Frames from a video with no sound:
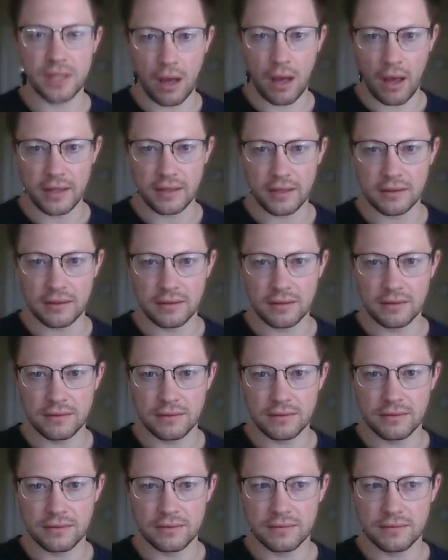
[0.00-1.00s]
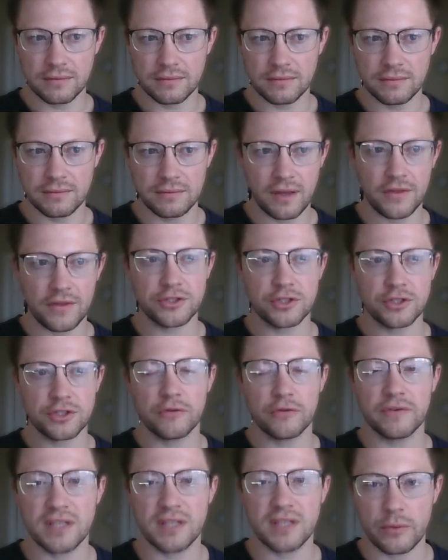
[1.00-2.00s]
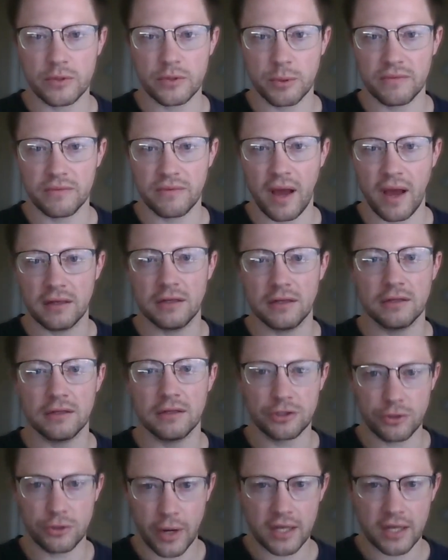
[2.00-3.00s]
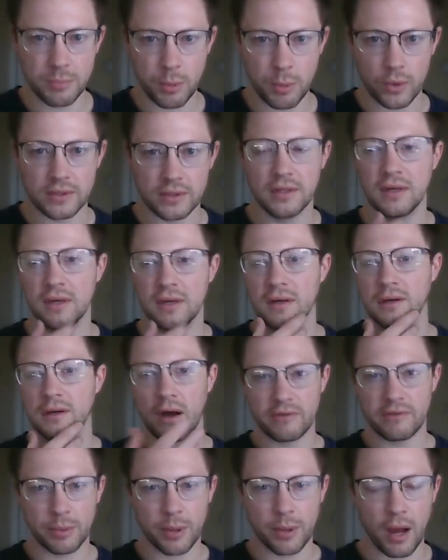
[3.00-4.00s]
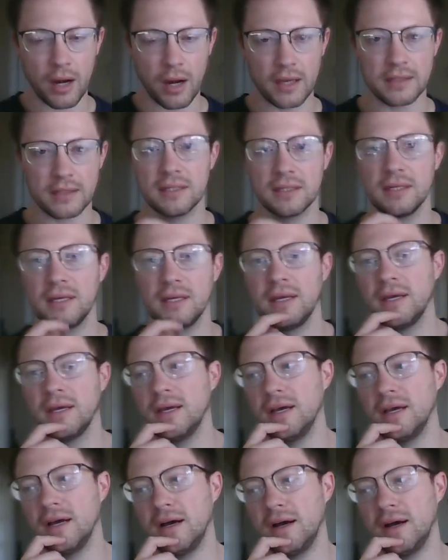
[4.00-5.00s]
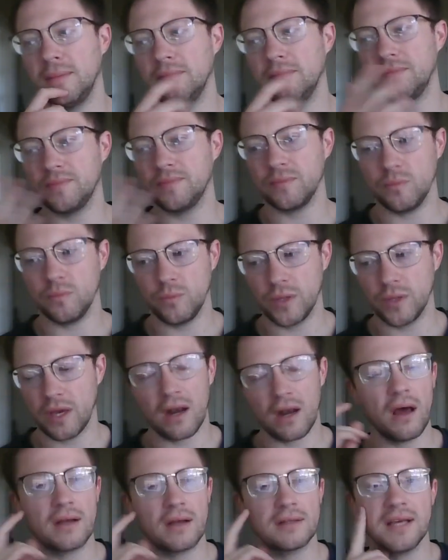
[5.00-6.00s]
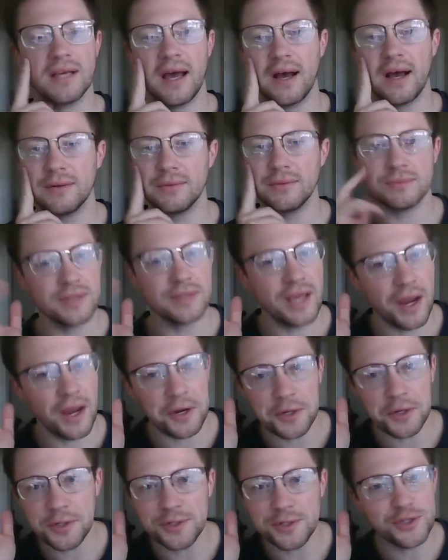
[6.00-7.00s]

We got him knocked out. Carrier's super happy. I'm glad I was able to help him. And, just further supports,